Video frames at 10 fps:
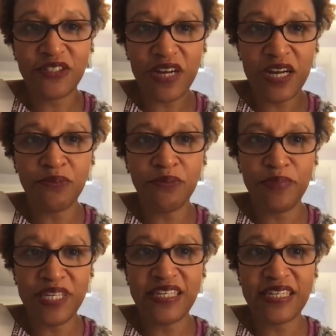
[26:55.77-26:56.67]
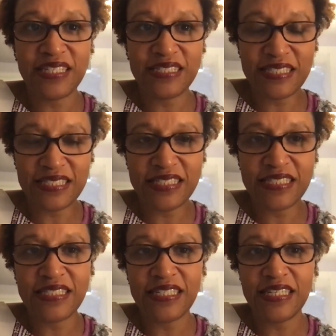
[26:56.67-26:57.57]
around being
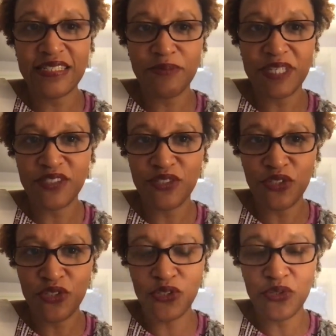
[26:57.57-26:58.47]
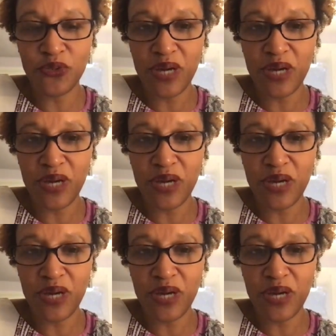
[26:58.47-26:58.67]
consistent is because you